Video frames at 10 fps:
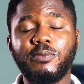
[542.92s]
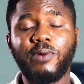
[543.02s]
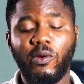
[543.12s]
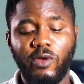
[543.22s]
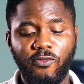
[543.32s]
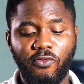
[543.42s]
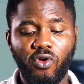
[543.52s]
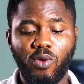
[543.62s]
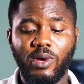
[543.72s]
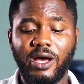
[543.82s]
away
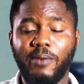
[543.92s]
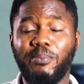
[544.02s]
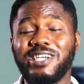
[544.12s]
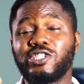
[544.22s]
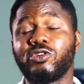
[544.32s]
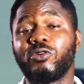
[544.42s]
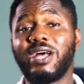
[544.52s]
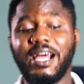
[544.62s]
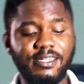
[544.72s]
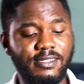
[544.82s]
from
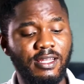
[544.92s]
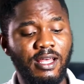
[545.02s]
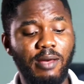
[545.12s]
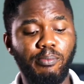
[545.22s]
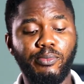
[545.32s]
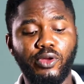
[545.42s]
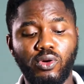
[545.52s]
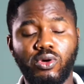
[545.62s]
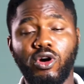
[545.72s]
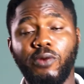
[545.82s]
pasteurized
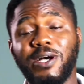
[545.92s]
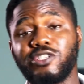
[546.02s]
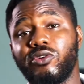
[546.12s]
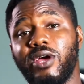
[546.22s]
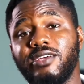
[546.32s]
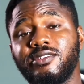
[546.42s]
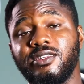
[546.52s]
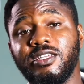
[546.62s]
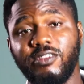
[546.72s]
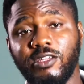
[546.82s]
milk or pasteurized
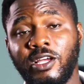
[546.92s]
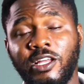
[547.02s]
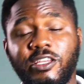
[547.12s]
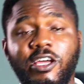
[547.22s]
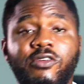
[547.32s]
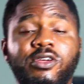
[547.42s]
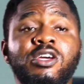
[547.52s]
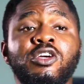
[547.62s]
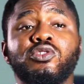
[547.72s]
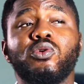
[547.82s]
dairy.
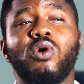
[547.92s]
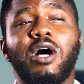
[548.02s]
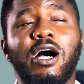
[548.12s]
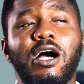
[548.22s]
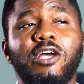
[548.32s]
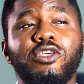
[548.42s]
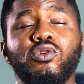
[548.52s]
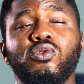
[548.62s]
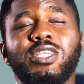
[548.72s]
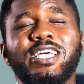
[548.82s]
So
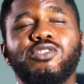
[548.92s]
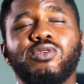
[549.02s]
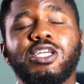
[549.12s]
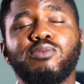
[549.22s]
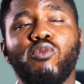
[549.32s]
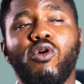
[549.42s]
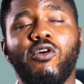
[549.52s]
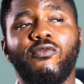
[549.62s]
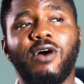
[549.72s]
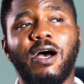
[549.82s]
you need to eat more
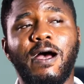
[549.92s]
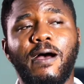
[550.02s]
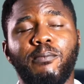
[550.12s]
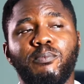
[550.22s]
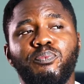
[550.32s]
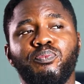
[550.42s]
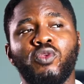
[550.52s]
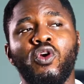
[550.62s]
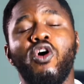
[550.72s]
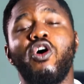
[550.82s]
of
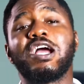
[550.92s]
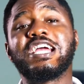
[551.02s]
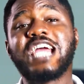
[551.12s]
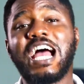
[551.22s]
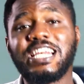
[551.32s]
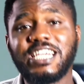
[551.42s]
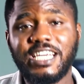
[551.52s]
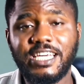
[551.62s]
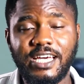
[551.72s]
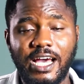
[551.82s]

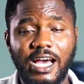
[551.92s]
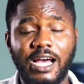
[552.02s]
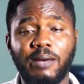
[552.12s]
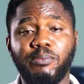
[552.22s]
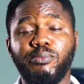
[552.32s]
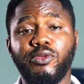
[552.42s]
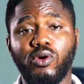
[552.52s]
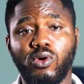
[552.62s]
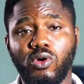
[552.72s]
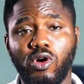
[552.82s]
organic
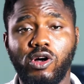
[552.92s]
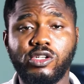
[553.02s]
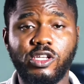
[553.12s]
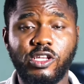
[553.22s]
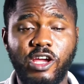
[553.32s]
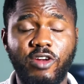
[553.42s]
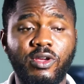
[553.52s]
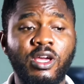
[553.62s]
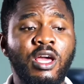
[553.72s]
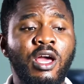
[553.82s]
milk or dairy.
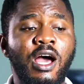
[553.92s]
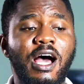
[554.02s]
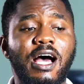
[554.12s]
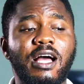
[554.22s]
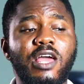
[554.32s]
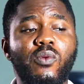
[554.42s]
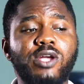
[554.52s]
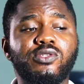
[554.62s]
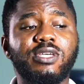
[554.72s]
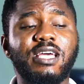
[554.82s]
A way
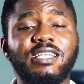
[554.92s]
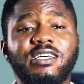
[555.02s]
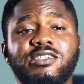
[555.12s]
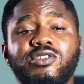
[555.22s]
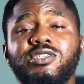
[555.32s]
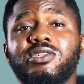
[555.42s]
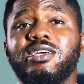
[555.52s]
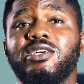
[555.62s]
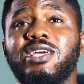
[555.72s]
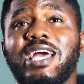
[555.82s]
to get this,
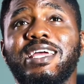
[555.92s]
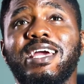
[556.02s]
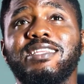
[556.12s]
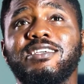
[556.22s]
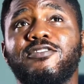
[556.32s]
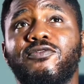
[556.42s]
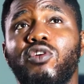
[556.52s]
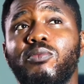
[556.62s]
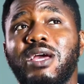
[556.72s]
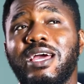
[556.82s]
you can get this
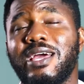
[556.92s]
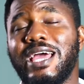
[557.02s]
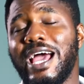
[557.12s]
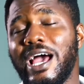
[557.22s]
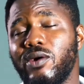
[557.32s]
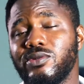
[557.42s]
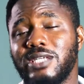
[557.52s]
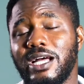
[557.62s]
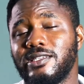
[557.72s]
from cows that